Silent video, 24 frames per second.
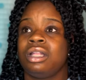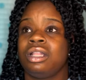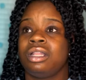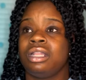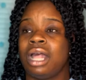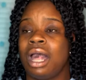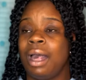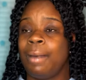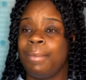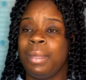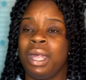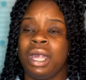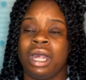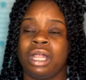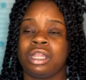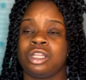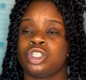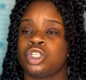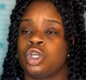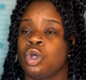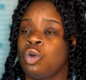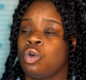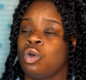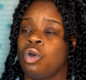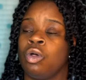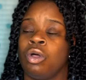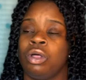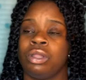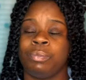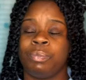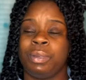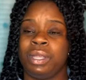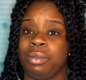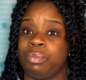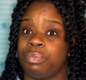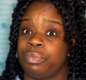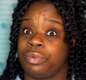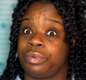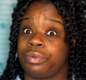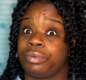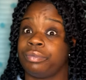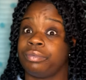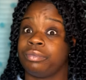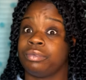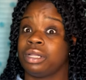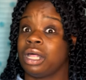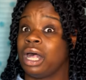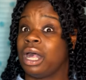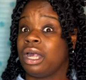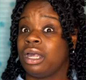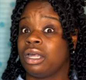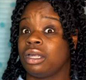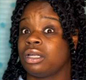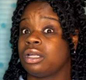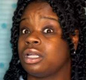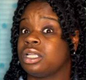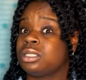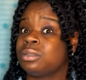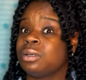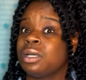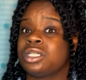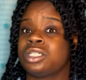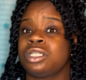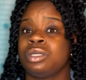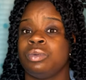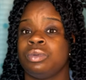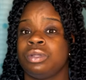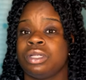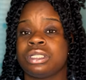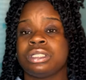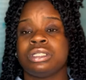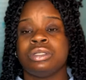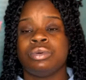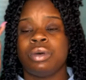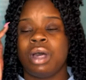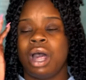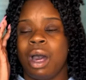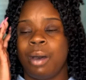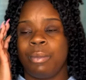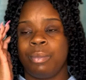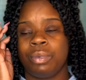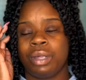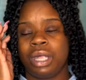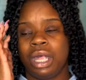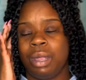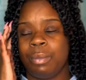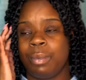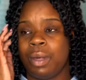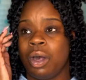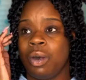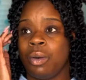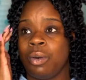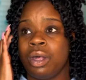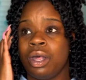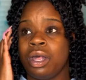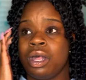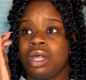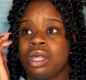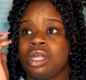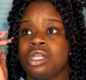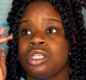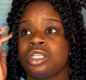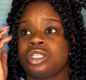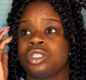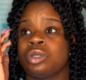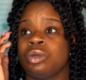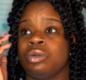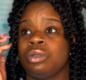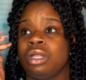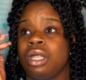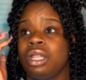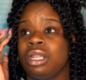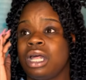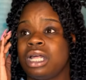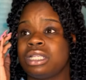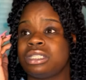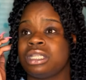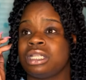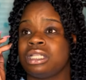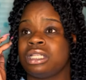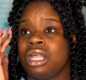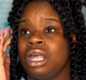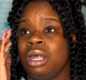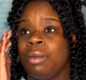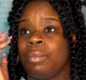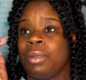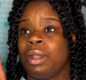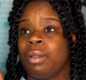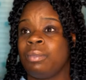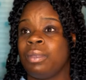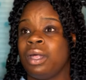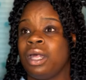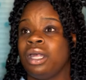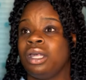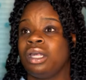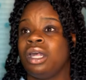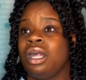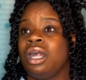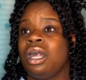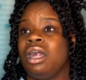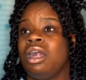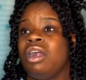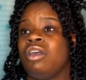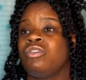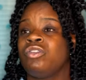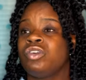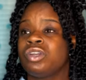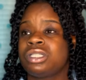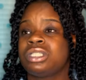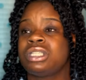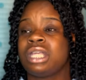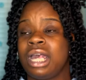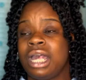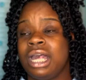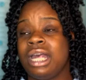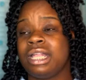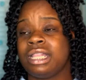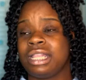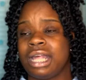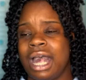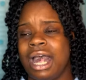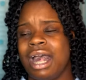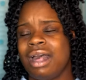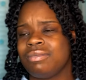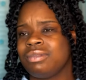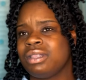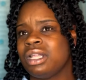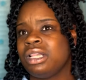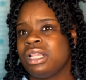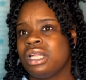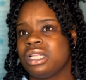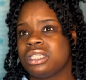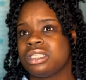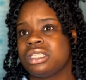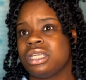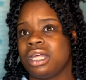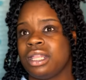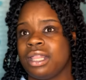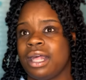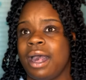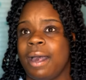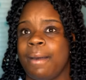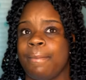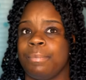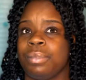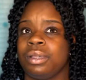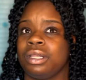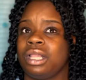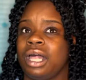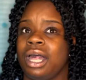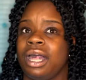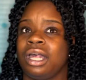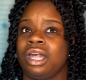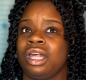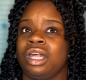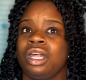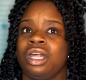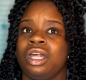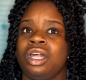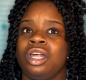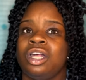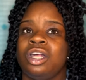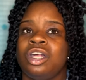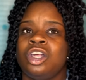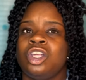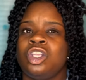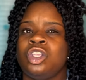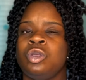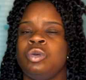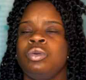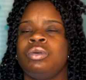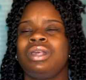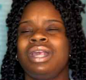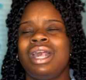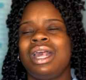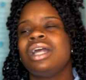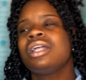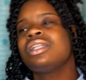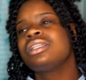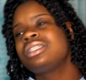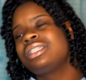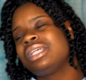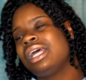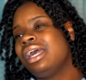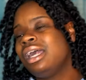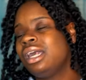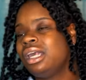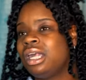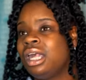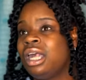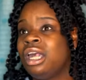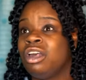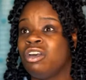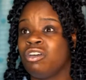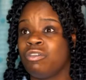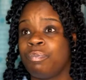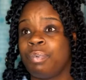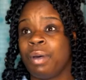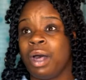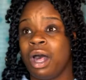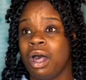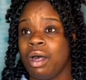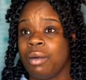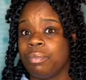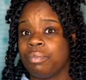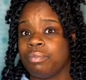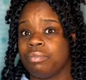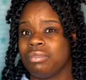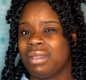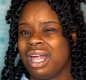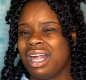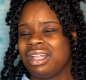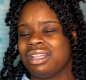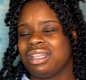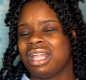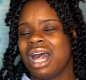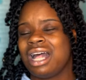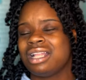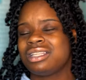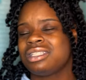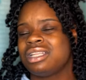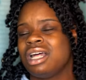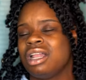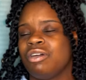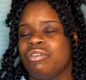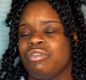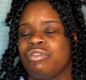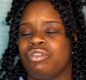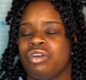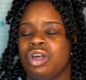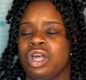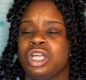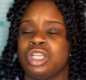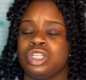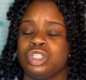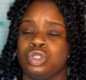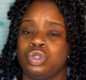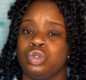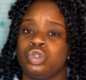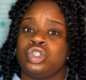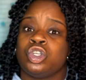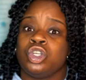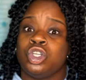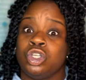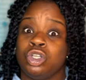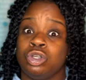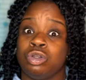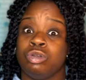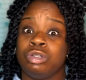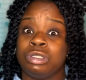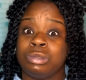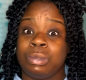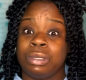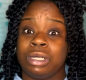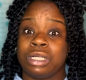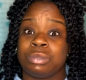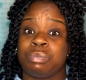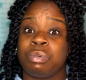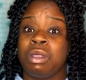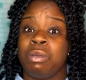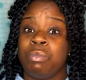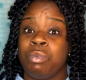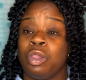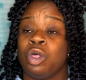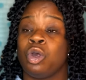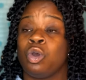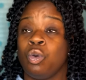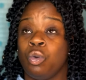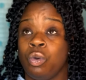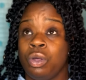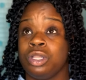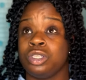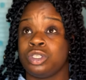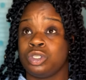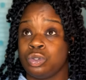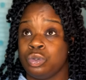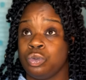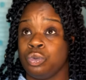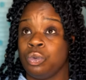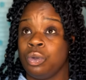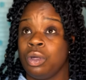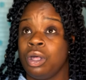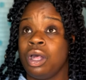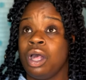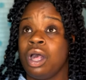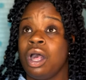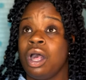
that man got a chokehold on people, like especially when his new album came out. So, and that's the thing. But I'm like, if we're saying that, then let's say that. But like, you can't say king of pop. Like that's not a phrase you should use because people are going to